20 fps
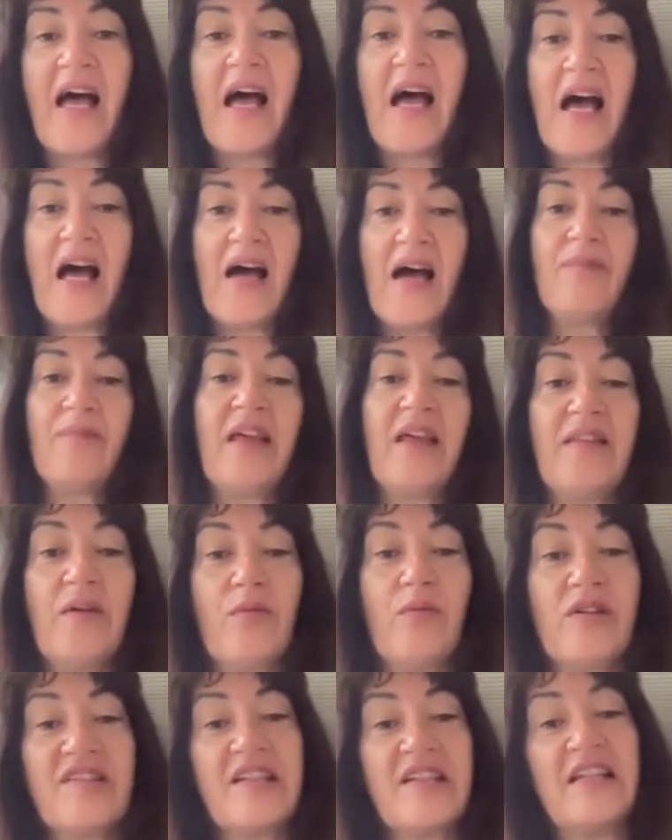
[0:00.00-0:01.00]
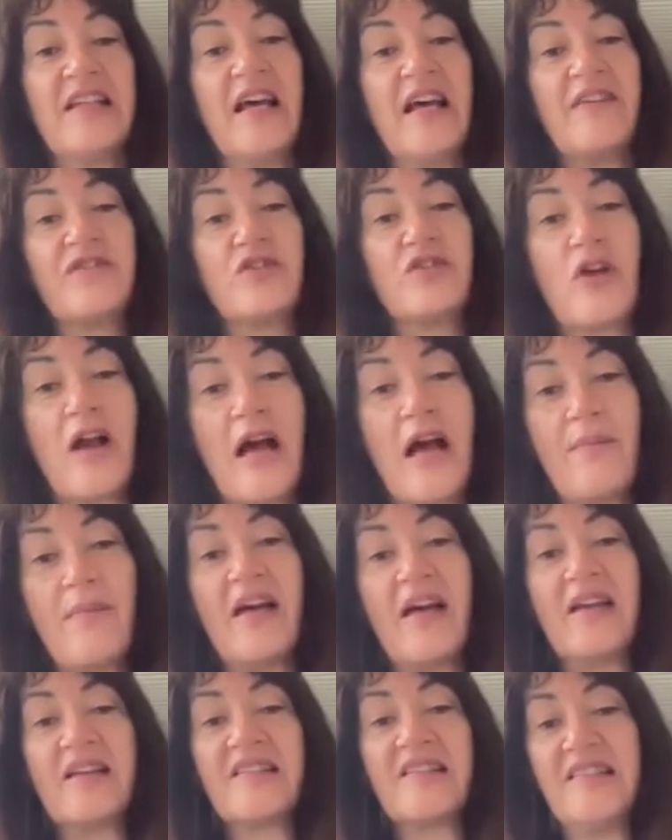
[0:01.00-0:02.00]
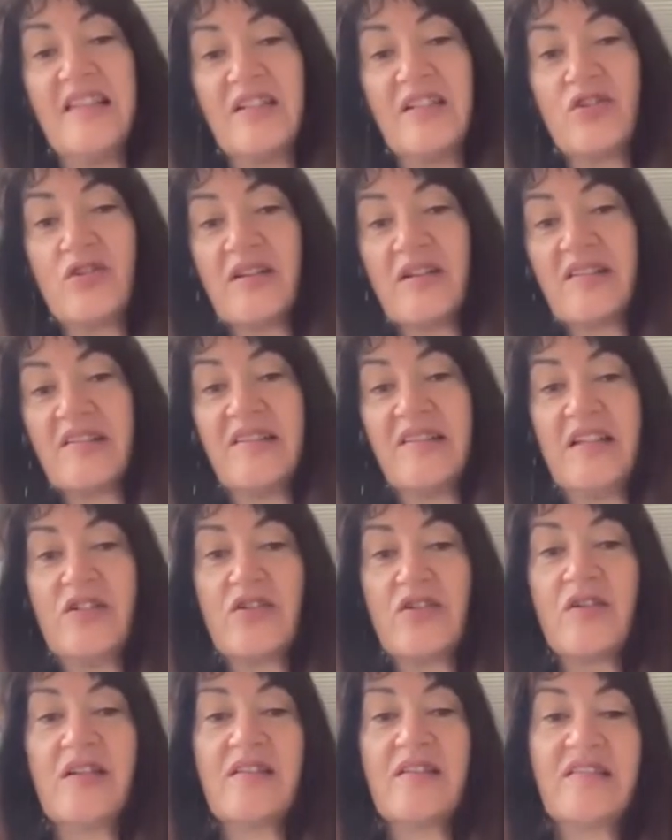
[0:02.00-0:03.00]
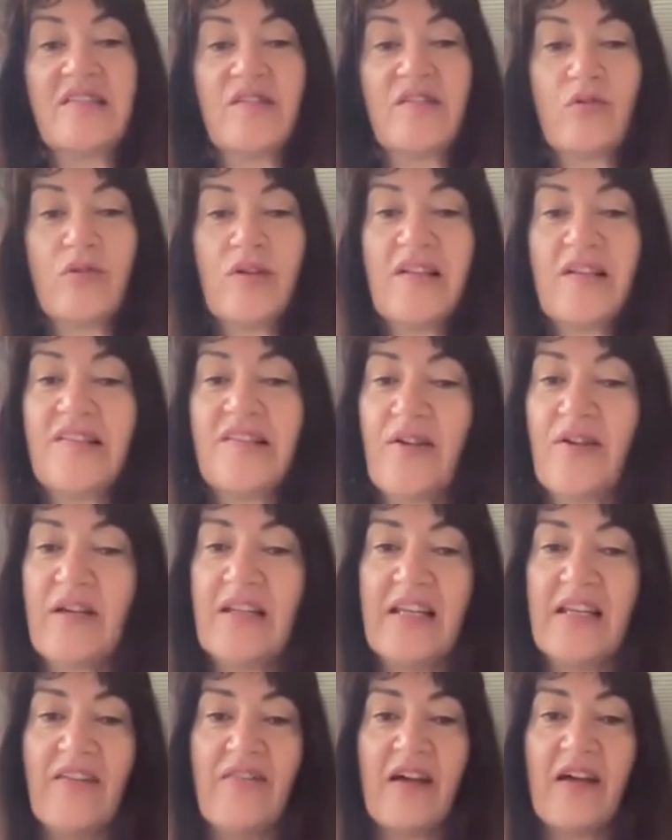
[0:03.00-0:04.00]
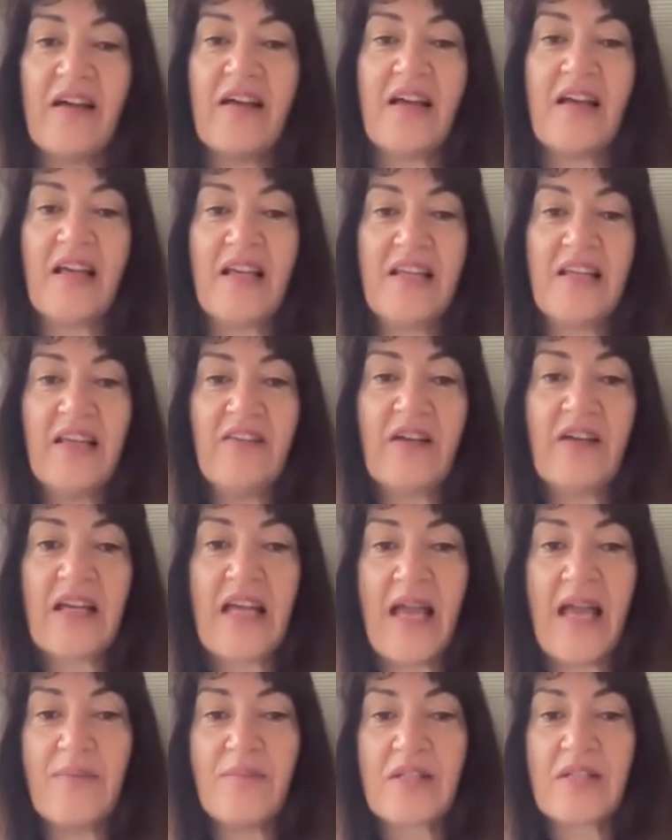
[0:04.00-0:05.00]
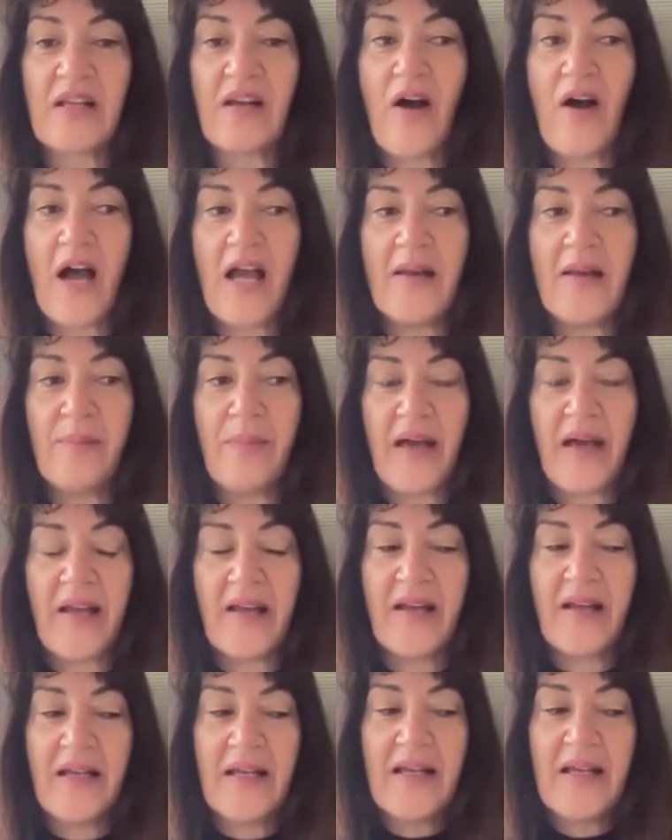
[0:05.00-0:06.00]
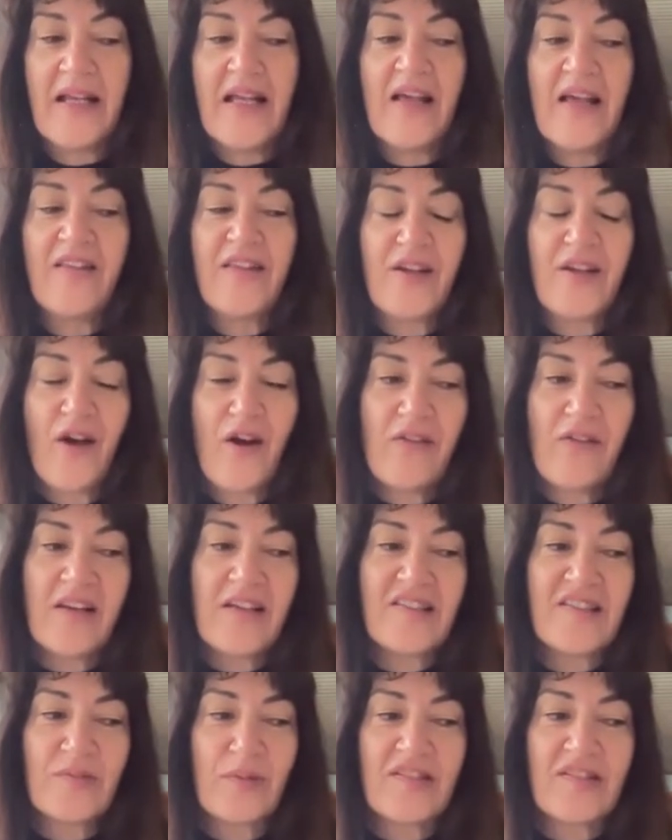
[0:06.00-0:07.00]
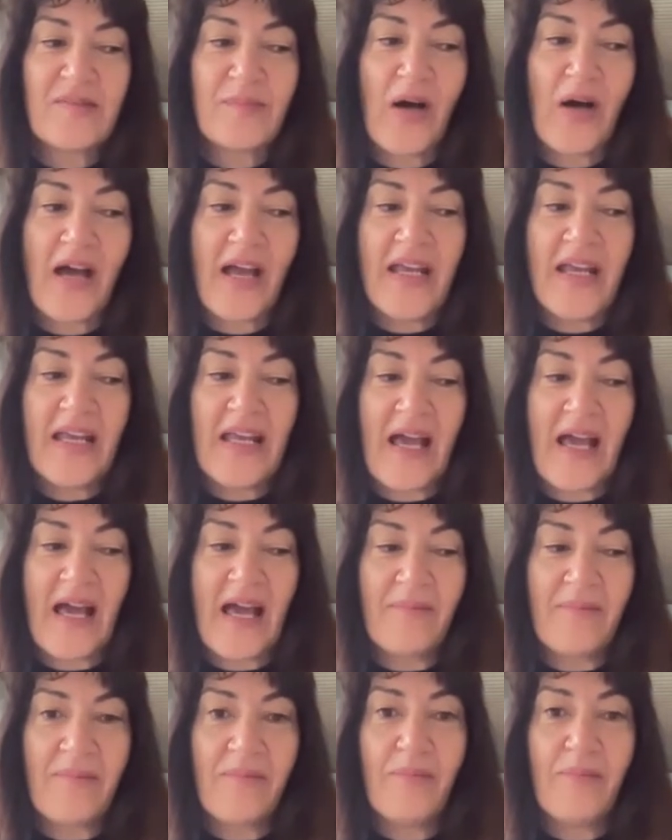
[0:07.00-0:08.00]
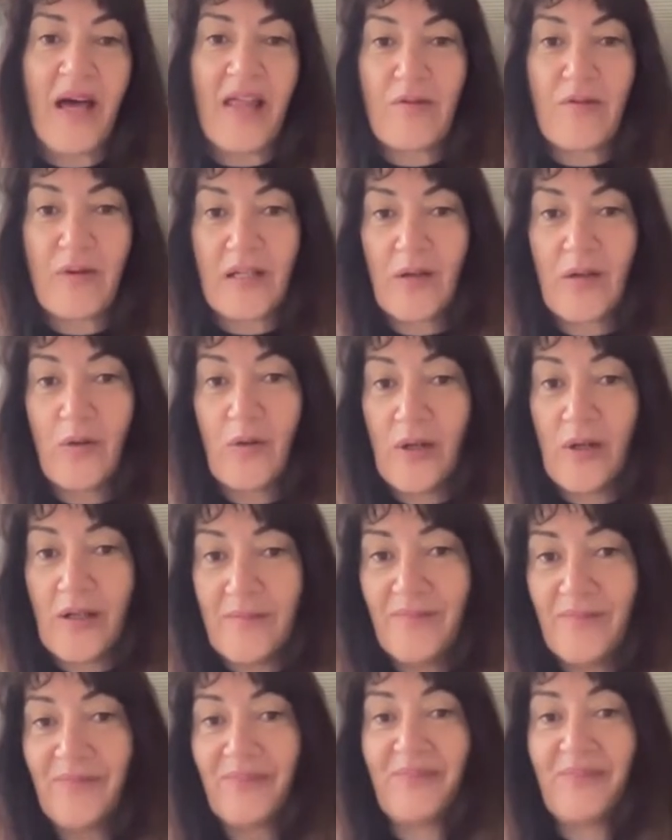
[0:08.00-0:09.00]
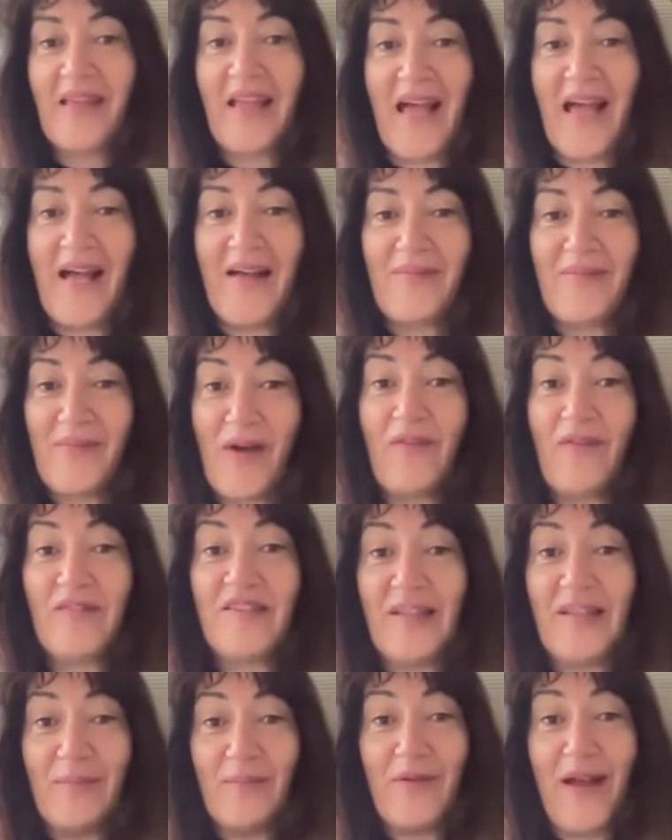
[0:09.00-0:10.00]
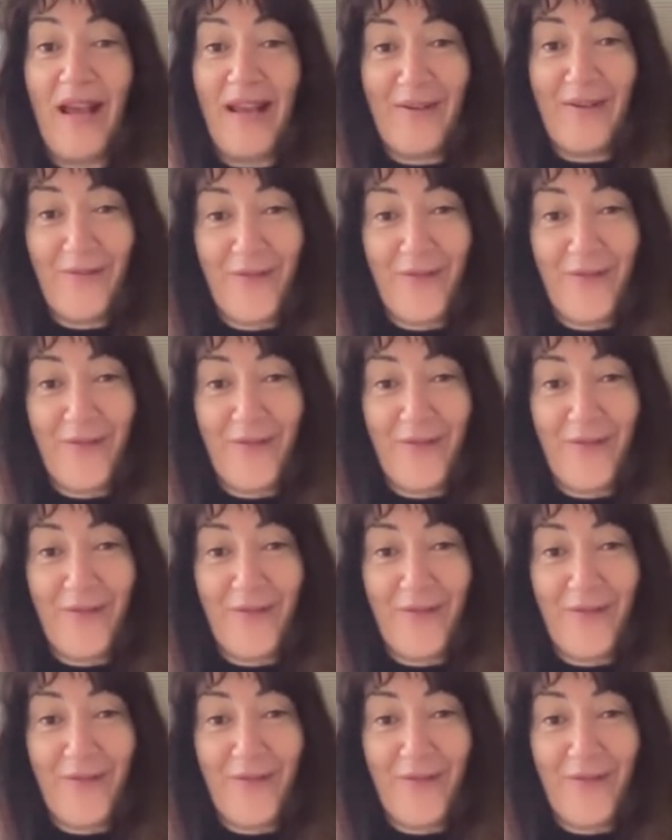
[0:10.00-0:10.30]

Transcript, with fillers: um, that there wasn't enough drama, etc., etc., in the story. So it never it never came to light. But the novelist was my um, mother-in-law. Um, I've separated